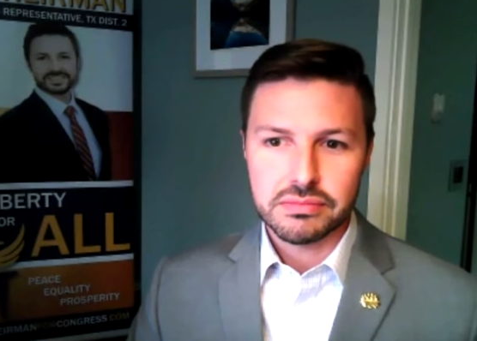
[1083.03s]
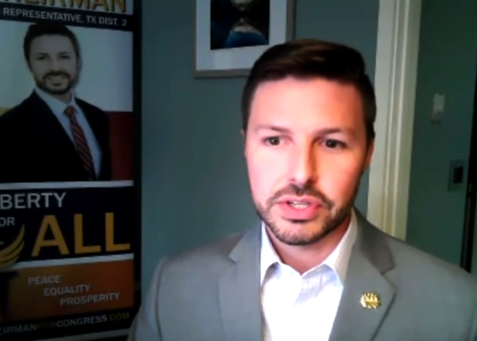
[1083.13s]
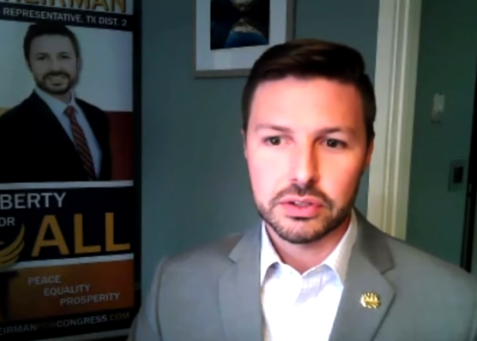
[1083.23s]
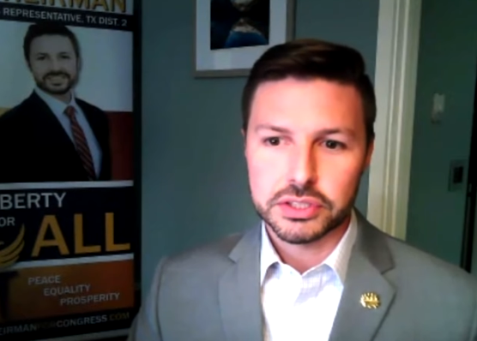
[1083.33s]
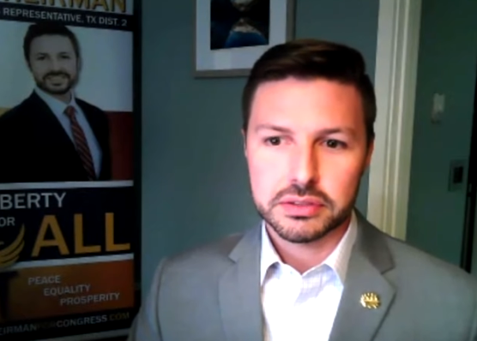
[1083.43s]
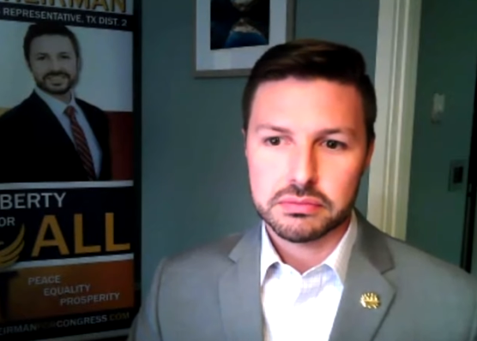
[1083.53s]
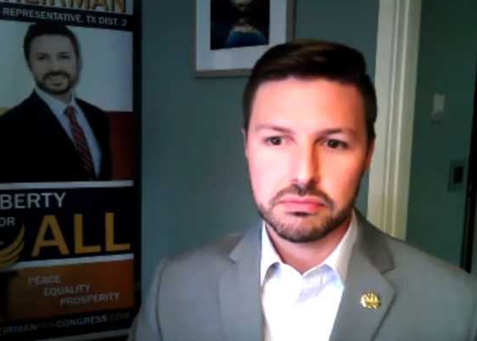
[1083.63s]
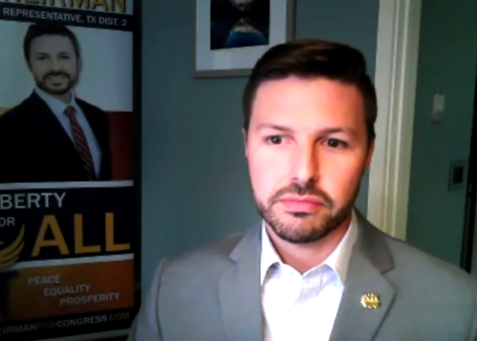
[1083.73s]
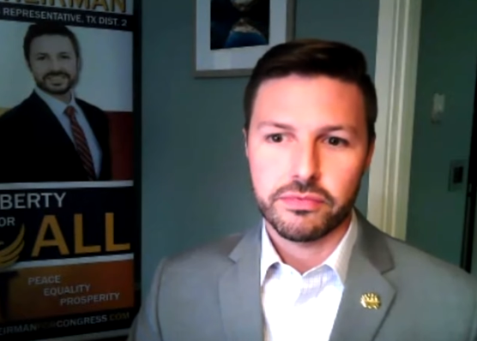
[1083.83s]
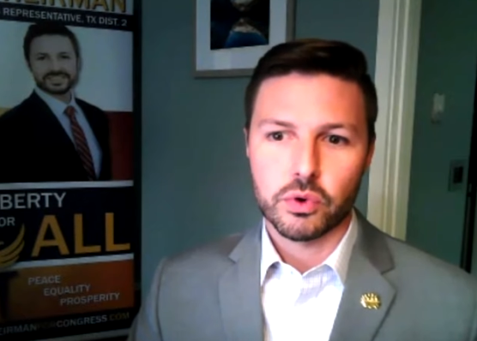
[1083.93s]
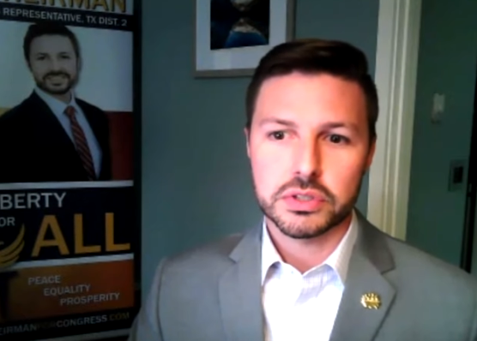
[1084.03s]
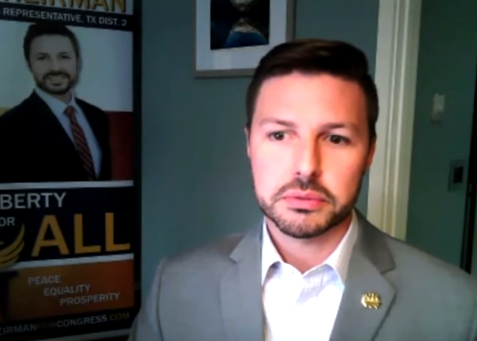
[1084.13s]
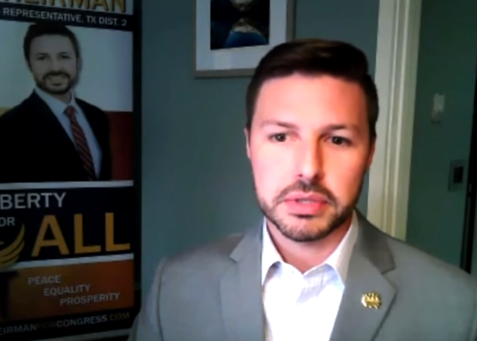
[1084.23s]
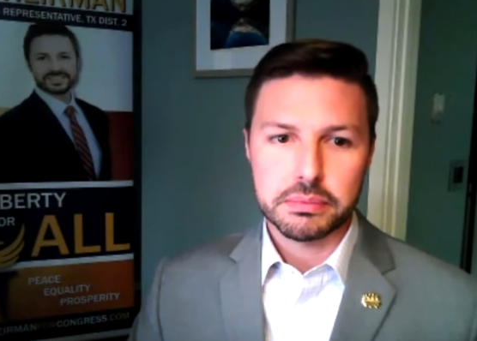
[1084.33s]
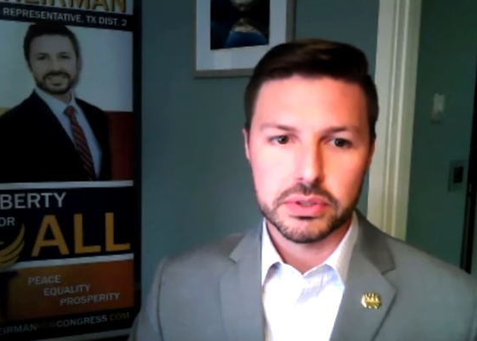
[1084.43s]
Speaker 1: you know just
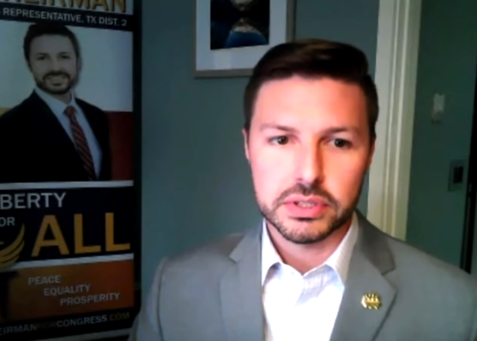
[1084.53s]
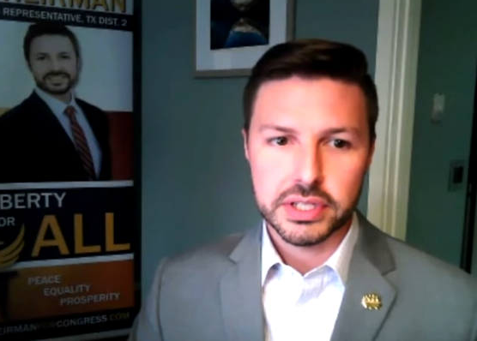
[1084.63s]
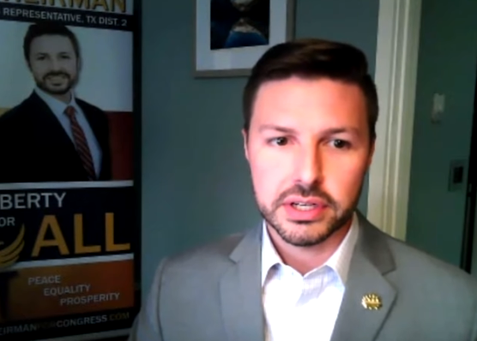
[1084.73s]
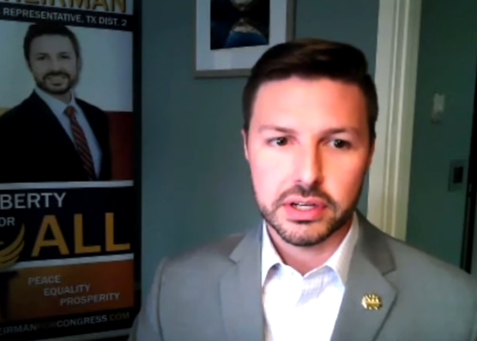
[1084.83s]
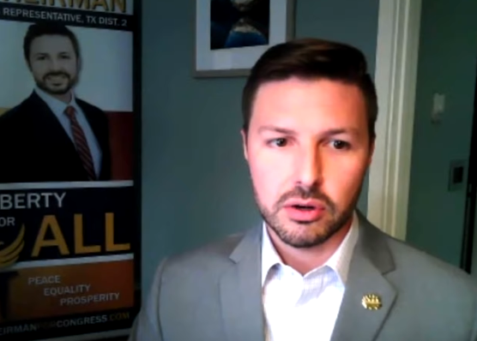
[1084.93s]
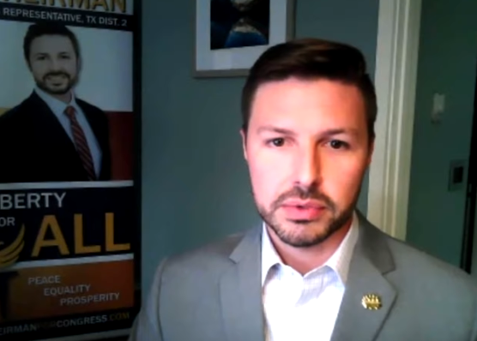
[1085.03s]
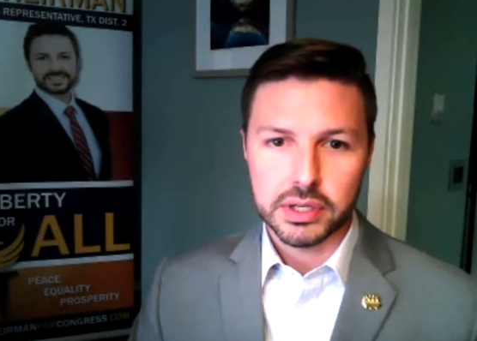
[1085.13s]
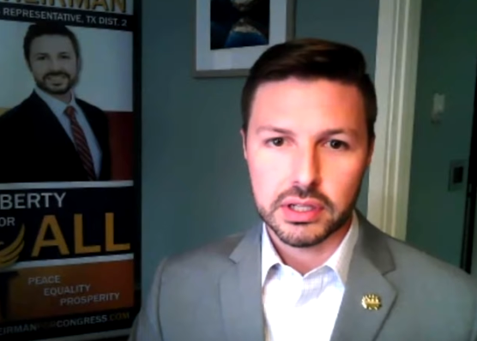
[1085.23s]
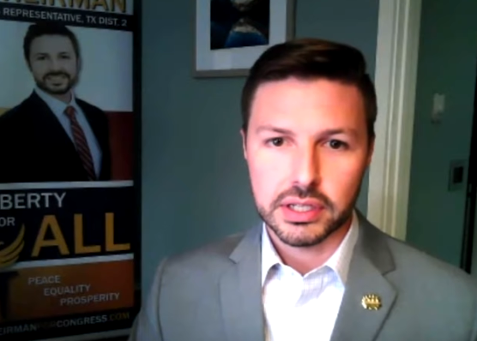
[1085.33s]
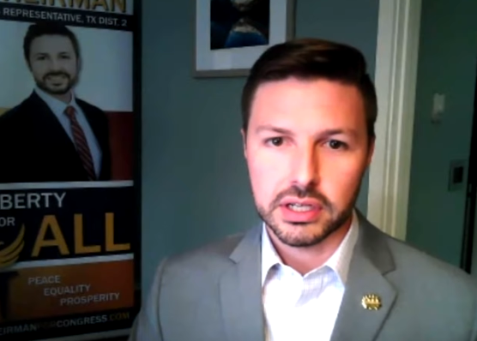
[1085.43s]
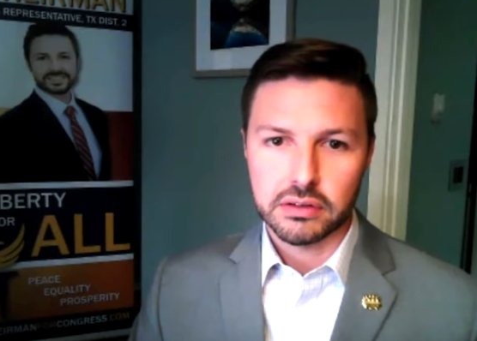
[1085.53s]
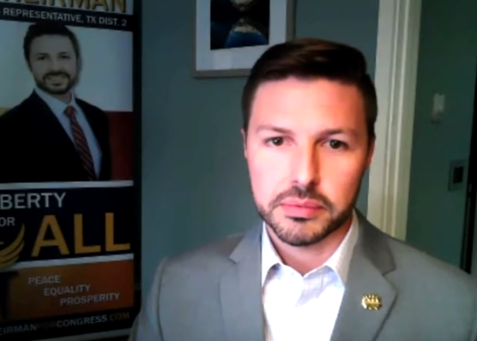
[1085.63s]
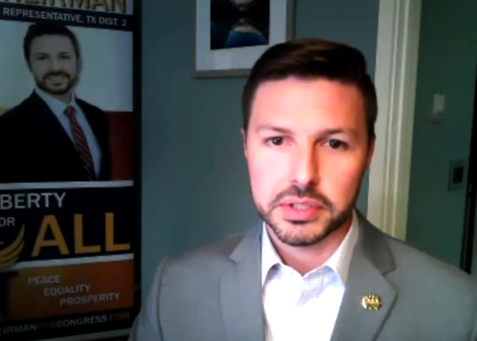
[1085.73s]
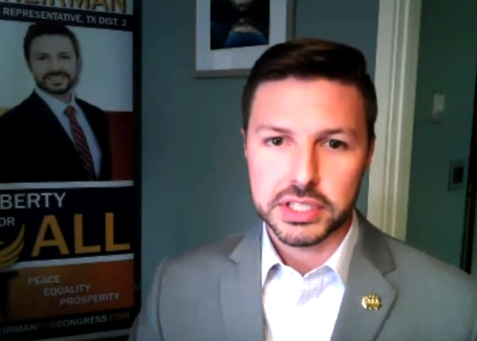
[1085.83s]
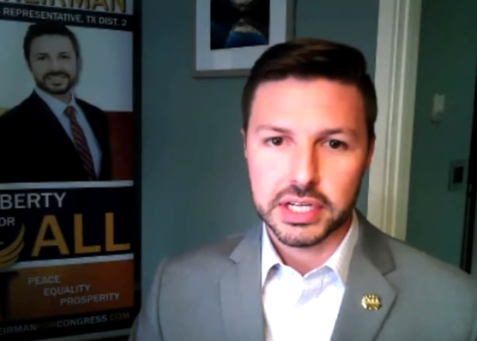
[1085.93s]
forcing people to sit at home and collect
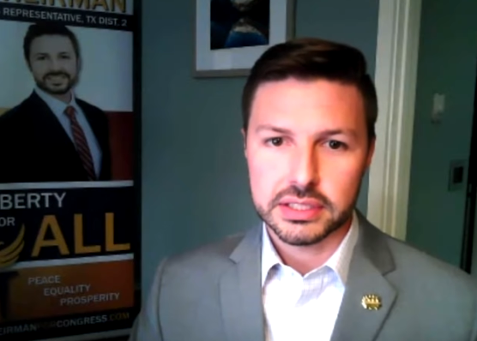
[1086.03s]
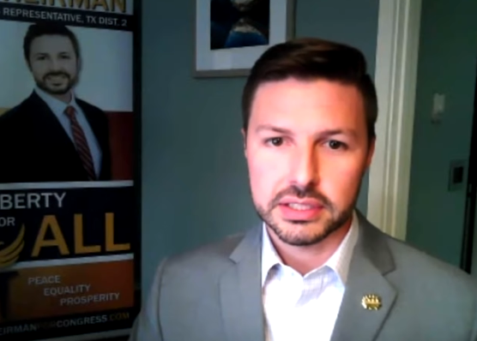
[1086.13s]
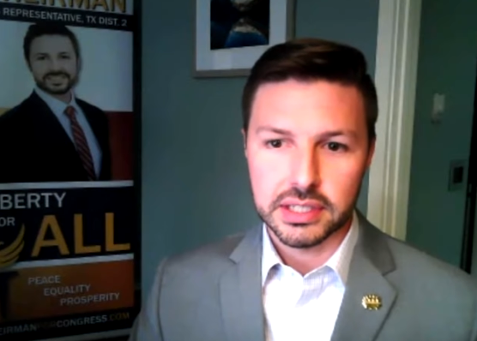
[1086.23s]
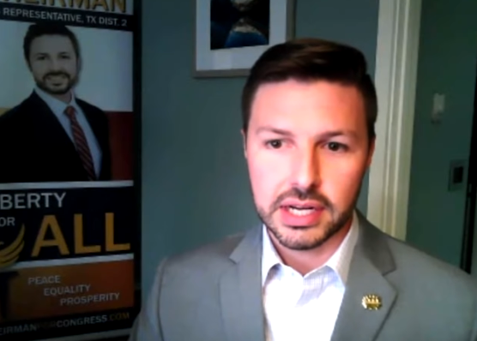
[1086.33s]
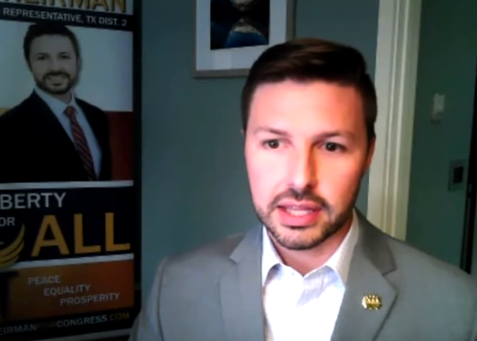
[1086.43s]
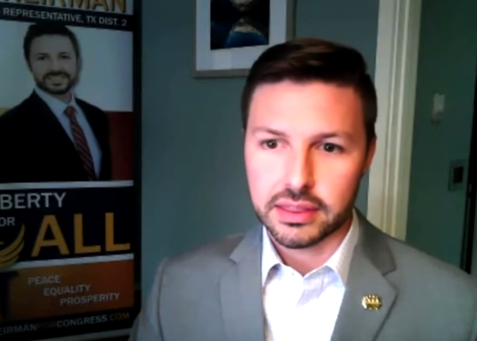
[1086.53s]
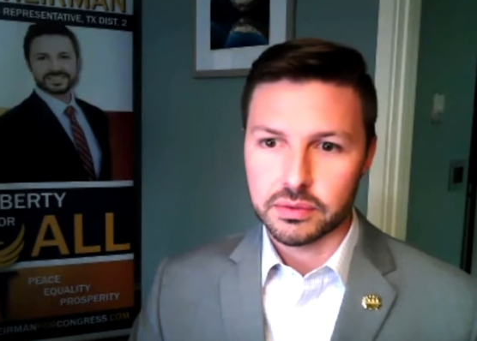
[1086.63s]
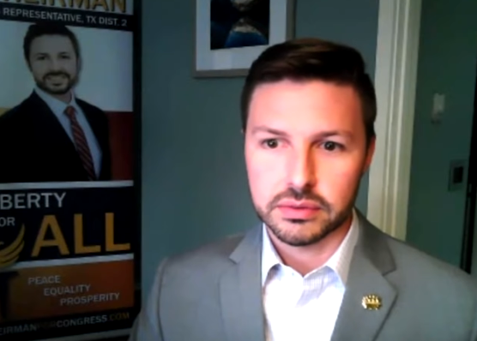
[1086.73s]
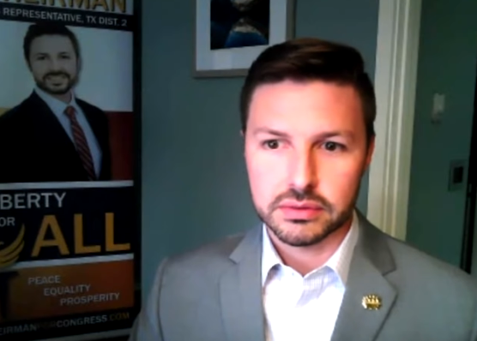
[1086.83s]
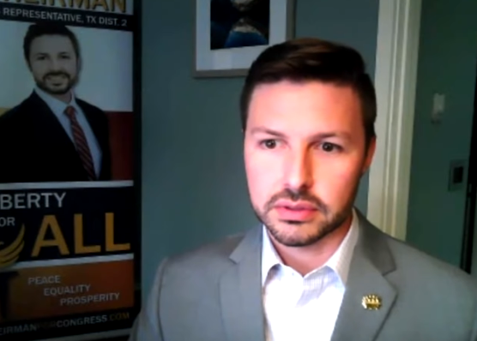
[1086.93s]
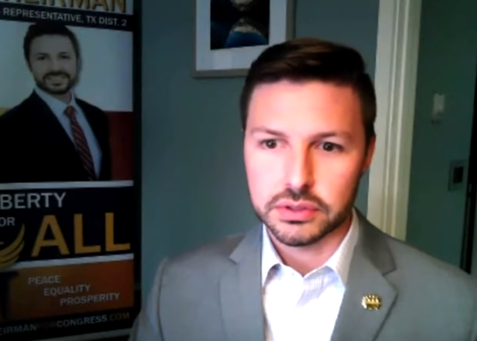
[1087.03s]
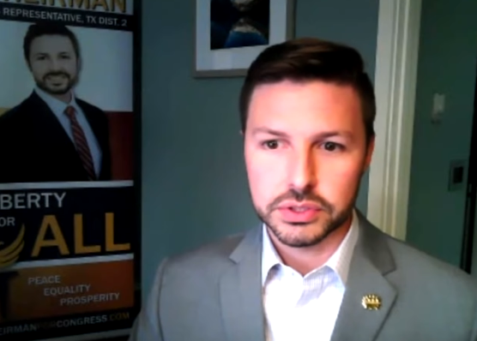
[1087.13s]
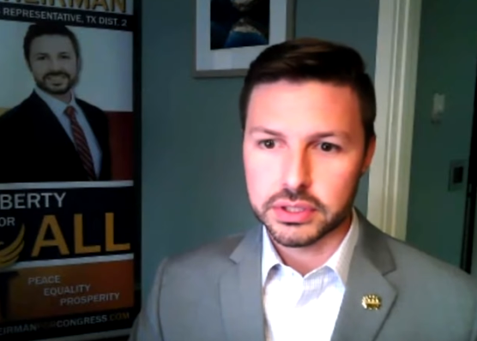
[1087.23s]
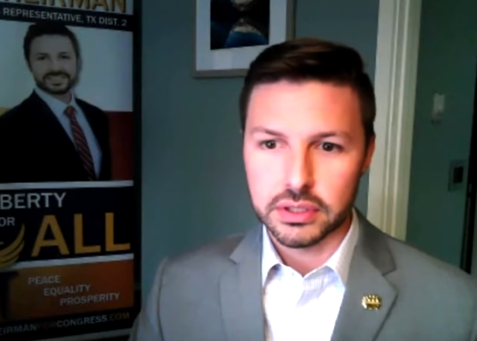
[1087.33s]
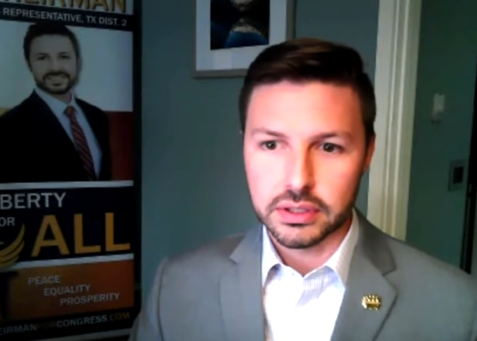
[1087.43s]
government checks is not the
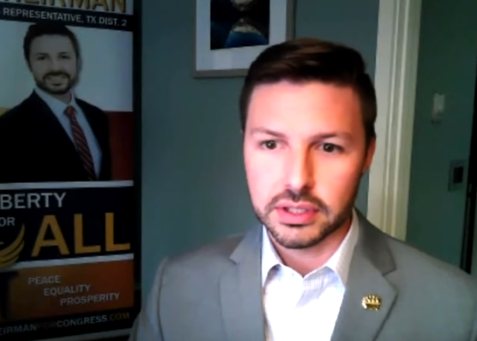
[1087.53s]
solution.